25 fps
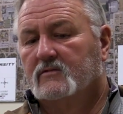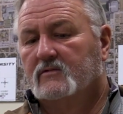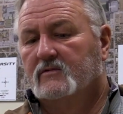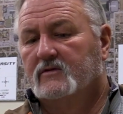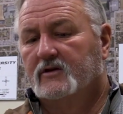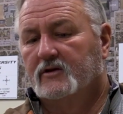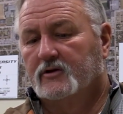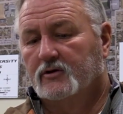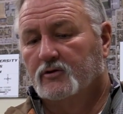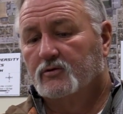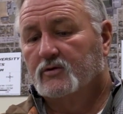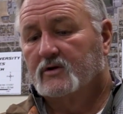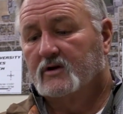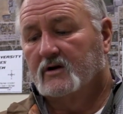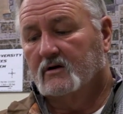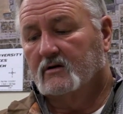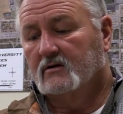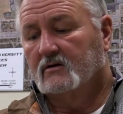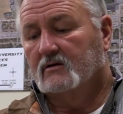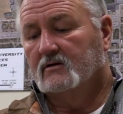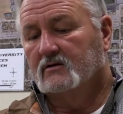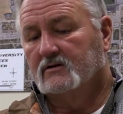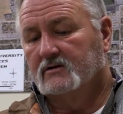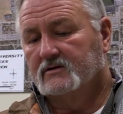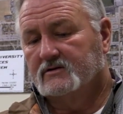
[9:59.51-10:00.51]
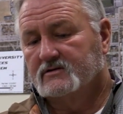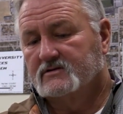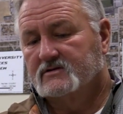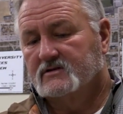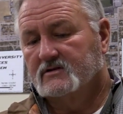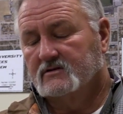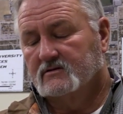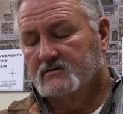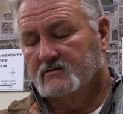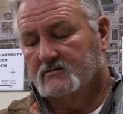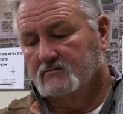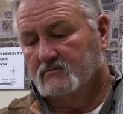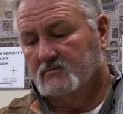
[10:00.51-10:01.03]
the new carillons,
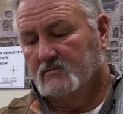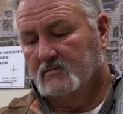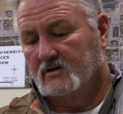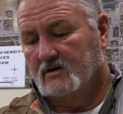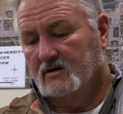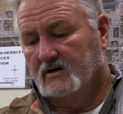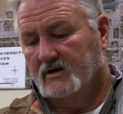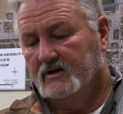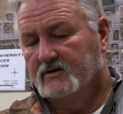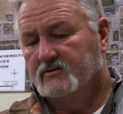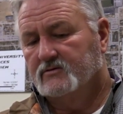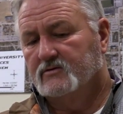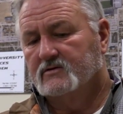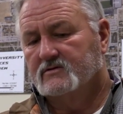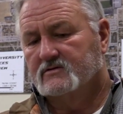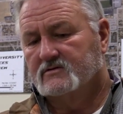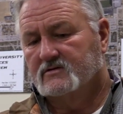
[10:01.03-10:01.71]
Adrian